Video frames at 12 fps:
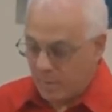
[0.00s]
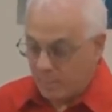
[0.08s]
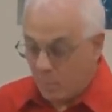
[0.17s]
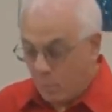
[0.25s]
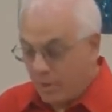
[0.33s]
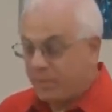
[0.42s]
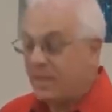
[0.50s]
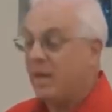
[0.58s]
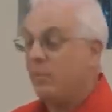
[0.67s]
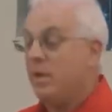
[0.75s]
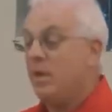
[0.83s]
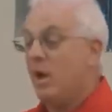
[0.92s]
But one thing
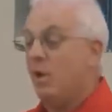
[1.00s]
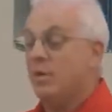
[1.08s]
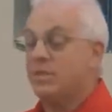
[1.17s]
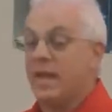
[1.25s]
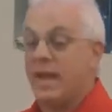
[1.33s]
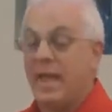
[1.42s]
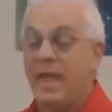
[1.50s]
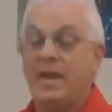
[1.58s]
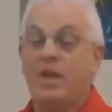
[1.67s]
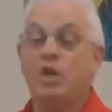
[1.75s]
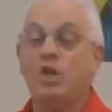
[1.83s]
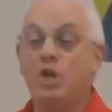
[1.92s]
that we know is that
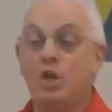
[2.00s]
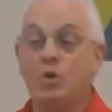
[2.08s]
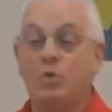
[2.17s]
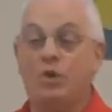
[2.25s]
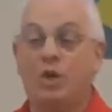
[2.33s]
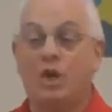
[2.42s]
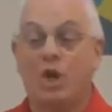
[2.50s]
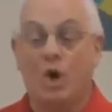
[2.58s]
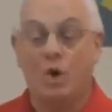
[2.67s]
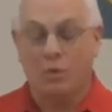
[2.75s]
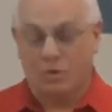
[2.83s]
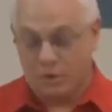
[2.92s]
Hannah knew to
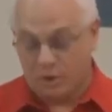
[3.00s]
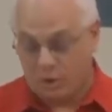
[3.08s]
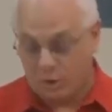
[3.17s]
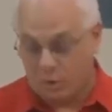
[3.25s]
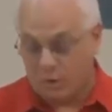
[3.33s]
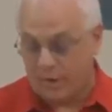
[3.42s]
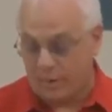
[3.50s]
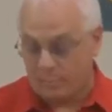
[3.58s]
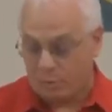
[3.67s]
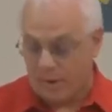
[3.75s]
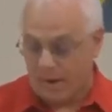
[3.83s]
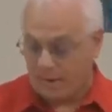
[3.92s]
go to the Lord in
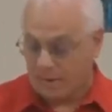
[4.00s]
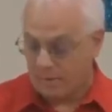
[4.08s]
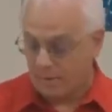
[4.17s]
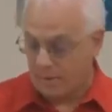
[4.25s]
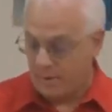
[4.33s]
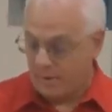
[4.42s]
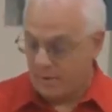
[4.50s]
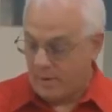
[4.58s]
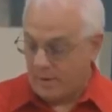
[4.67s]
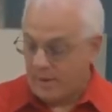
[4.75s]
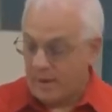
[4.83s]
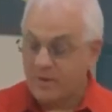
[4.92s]
prayer.
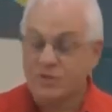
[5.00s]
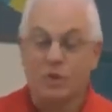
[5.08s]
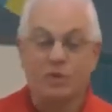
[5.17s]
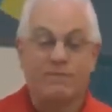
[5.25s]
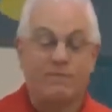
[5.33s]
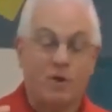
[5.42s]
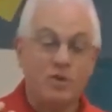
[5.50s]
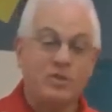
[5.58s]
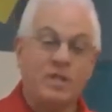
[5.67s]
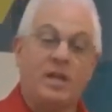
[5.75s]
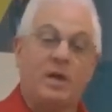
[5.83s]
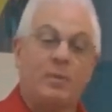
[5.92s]
And so the first
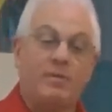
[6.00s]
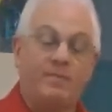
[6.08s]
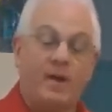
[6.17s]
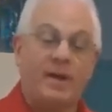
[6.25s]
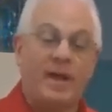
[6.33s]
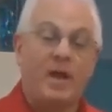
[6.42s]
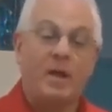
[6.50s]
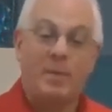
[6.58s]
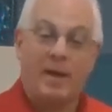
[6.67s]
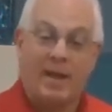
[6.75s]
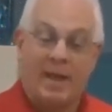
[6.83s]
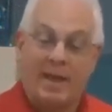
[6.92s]
thing that we find out
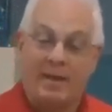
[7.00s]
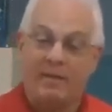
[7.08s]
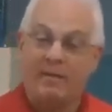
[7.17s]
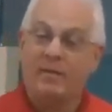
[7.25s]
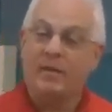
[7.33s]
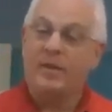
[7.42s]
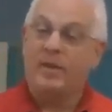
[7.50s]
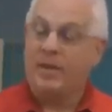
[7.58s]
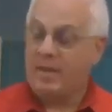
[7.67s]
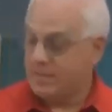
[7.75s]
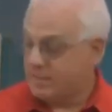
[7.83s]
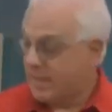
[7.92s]
about Hannah
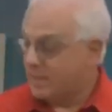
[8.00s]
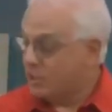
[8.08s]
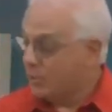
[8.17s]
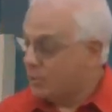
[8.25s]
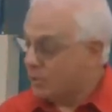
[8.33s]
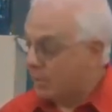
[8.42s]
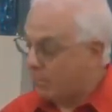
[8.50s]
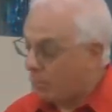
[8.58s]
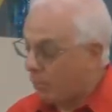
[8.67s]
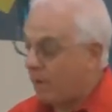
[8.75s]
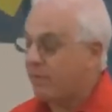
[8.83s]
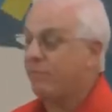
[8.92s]
is that she was a
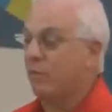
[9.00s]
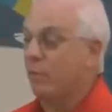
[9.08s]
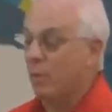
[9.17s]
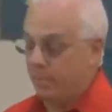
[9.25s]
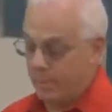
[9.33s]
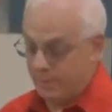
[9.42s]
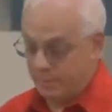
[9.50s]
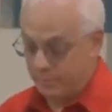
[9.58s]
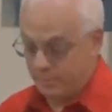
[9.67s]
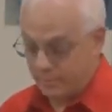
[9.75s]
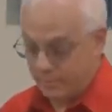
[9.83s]
prayerful woman.